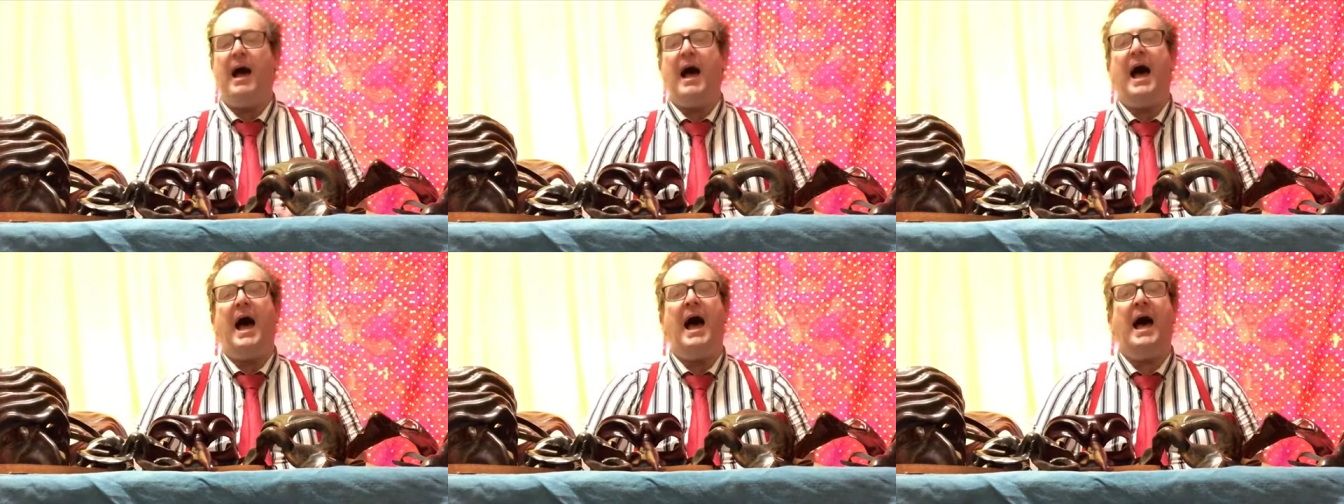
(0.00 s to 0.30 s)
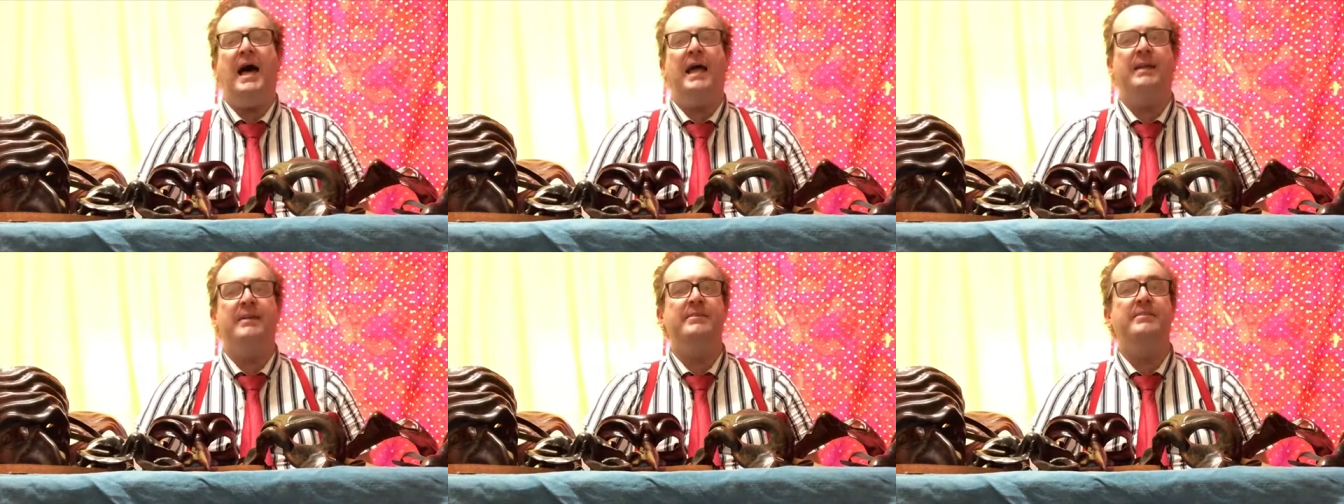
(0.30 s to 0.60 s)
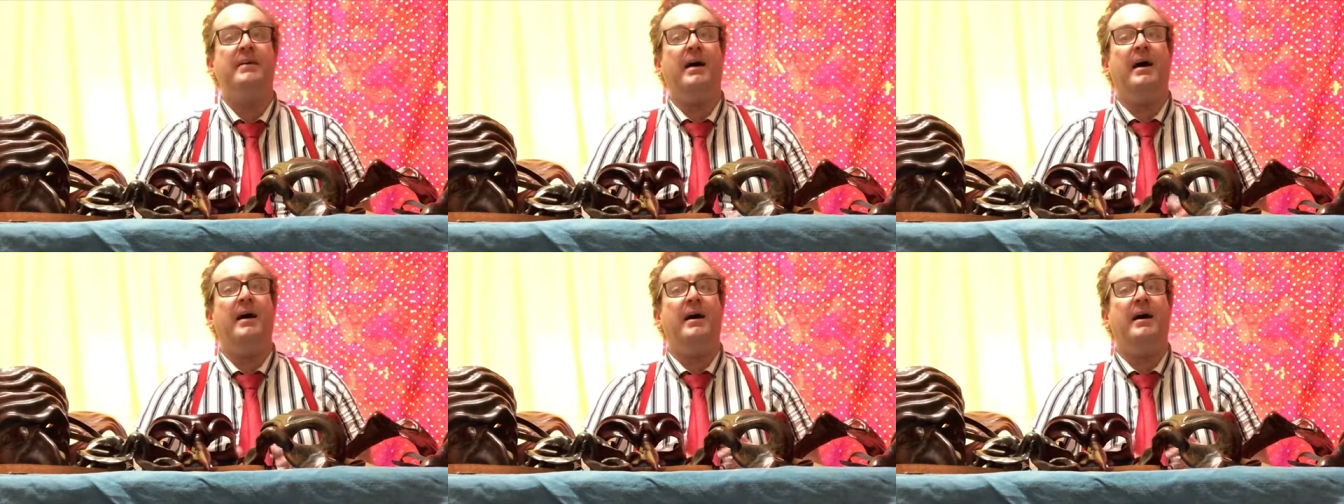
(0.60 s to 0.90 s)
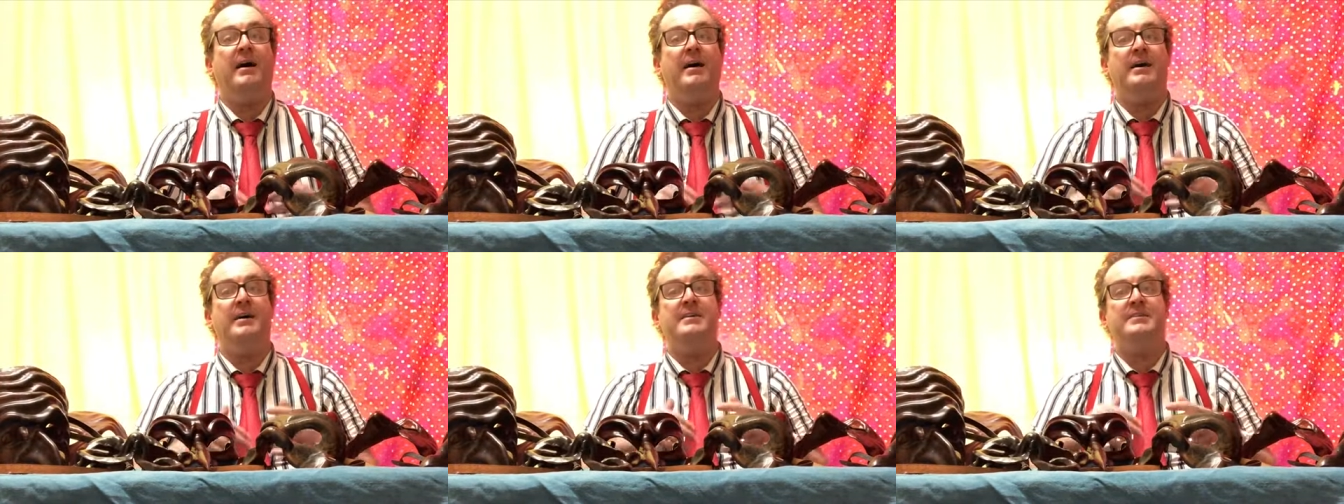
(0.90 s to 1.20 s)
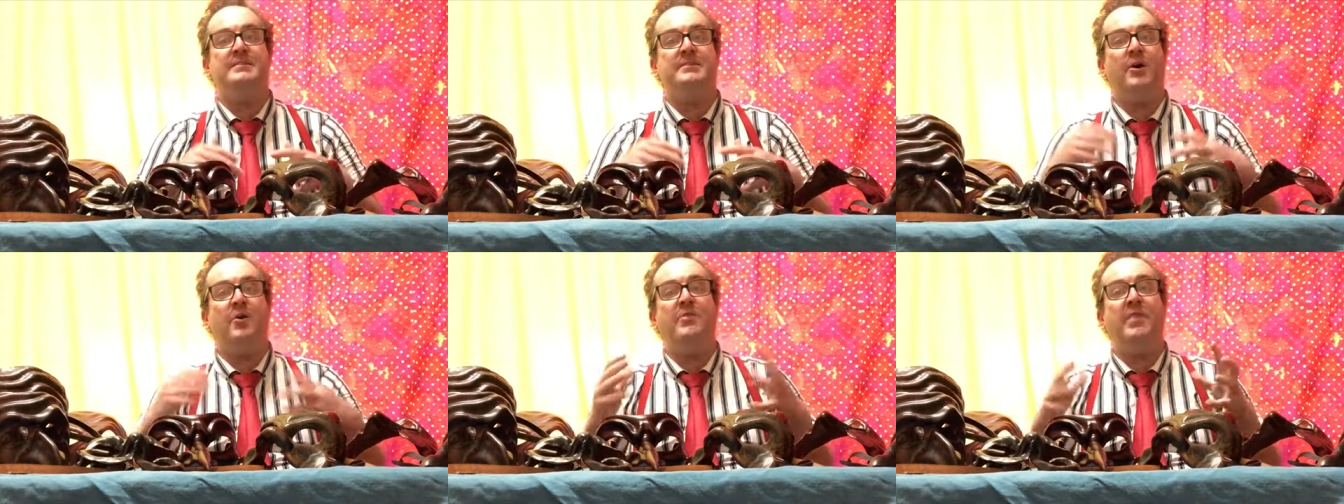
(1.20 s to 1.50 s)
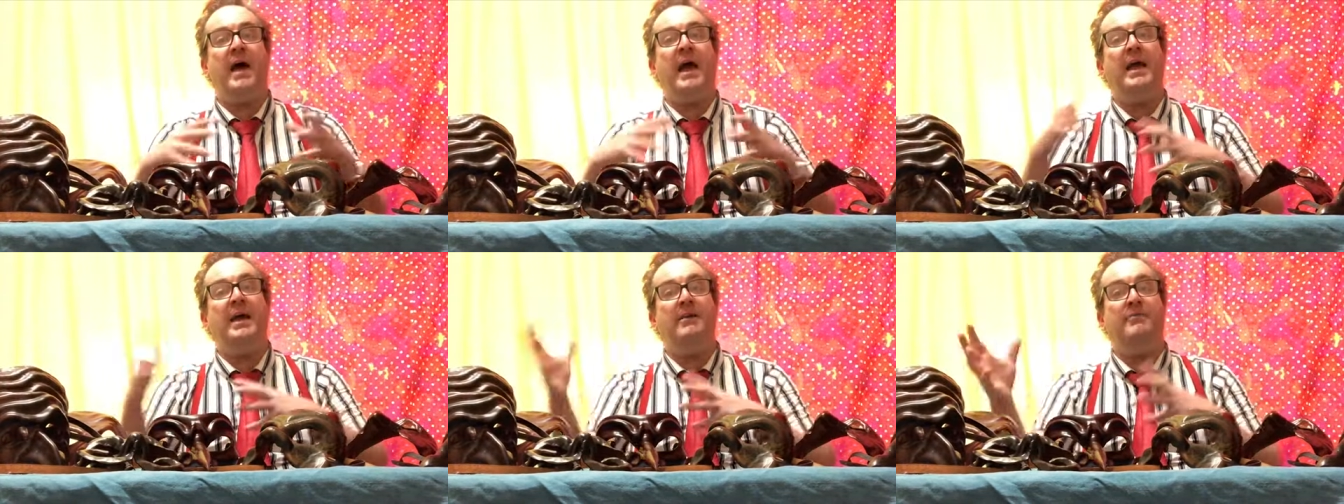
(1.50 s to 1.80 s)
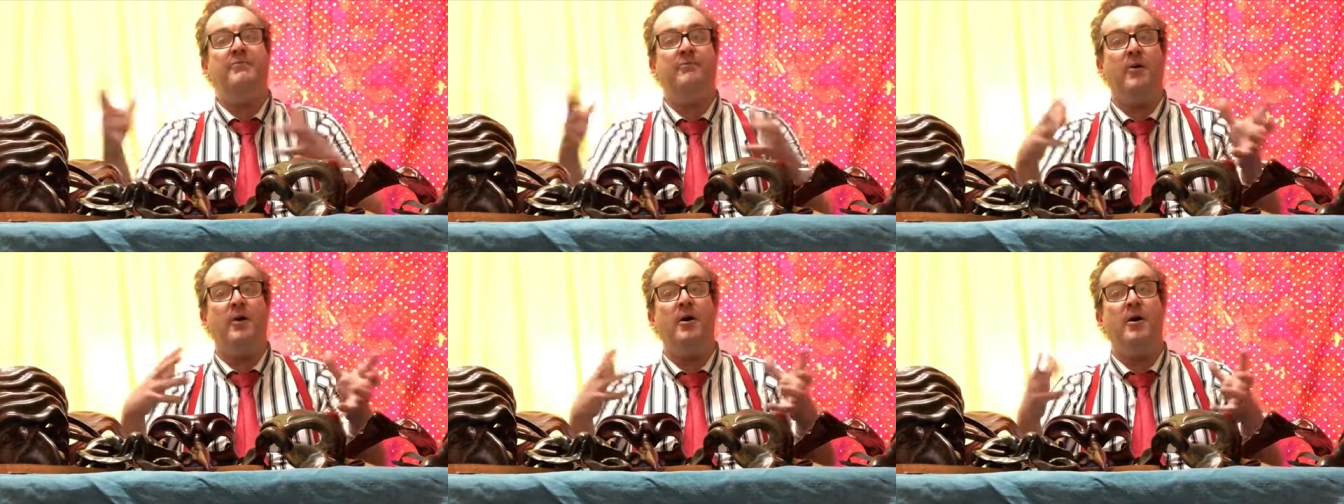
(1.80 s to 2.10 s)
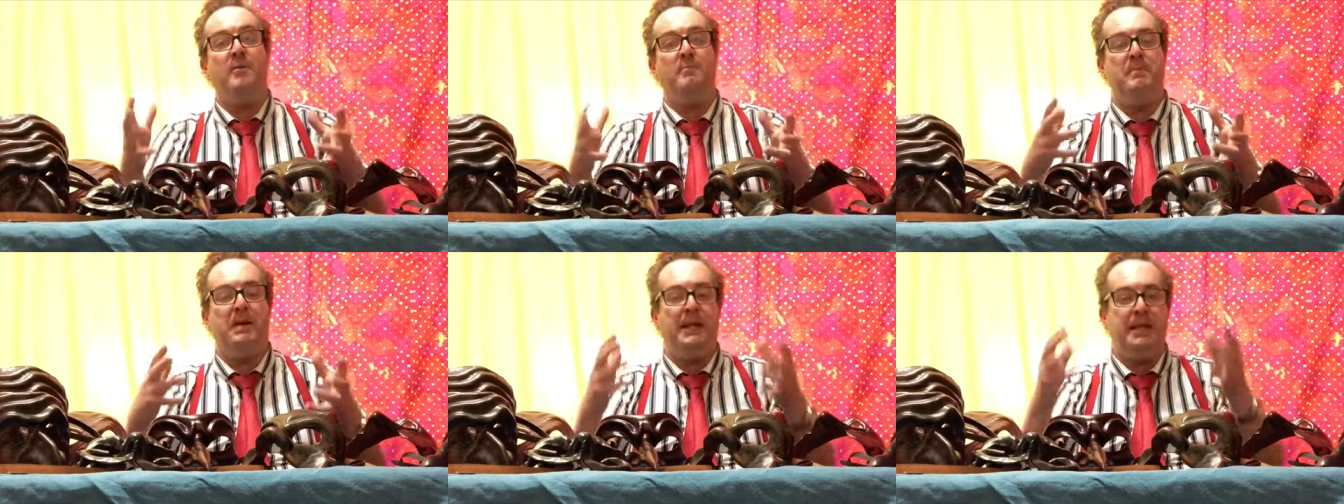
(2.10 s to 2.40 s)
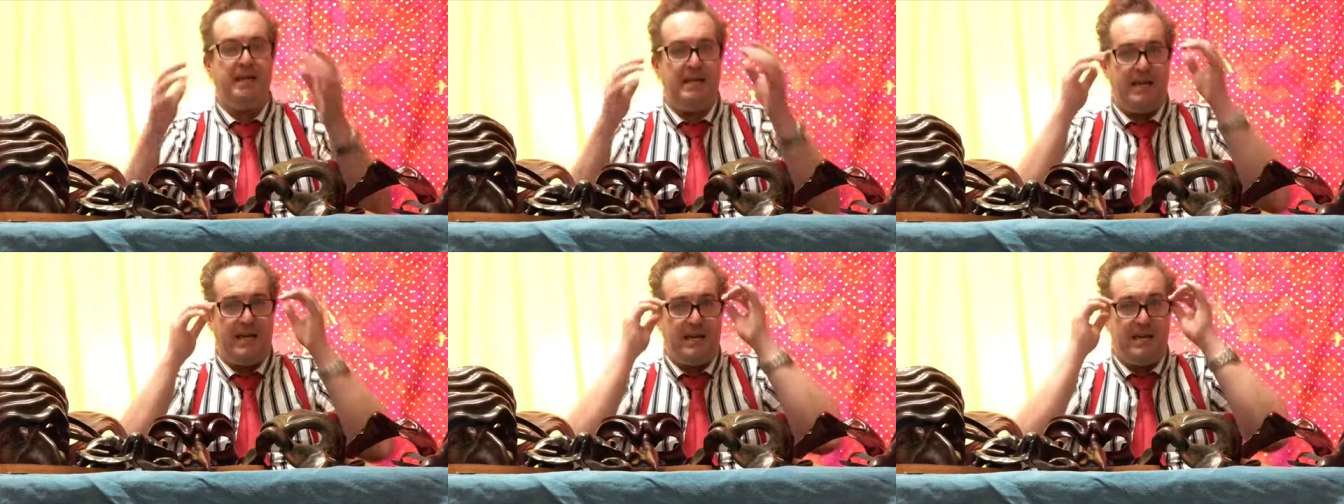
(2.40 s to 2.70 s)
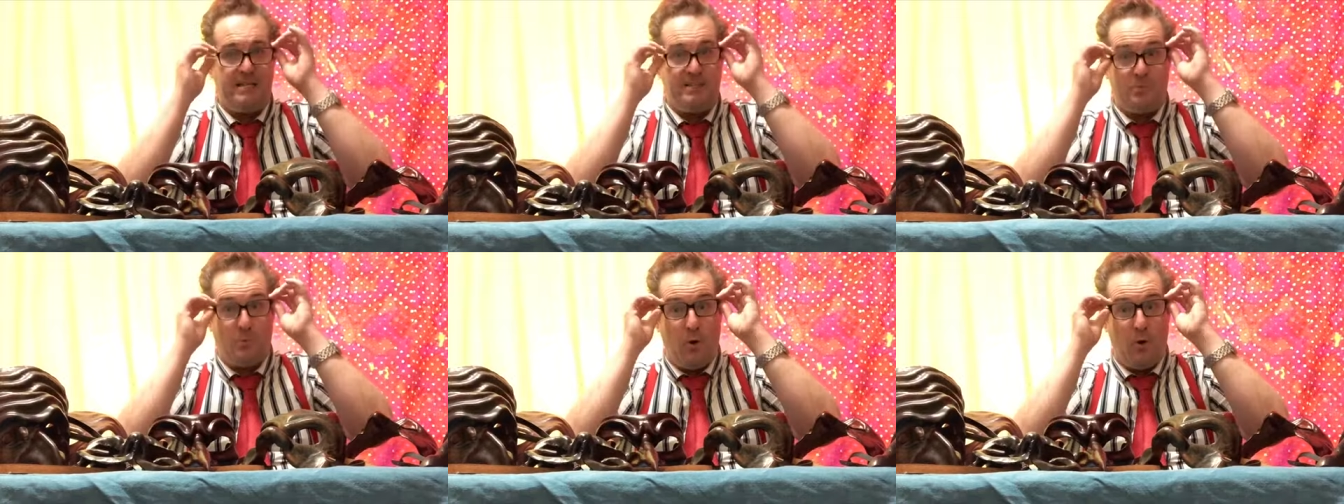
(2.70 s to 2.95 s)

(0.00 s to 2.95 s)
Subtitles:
And so they, for many years,